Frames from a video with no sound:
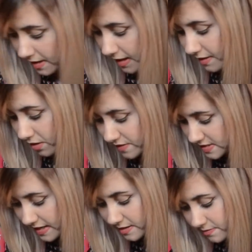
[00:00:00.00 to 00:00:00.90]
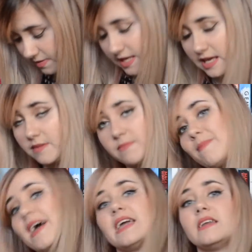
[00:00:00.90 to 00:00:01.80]
And then obviously the
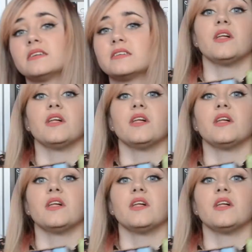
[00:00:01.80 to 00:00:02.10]
main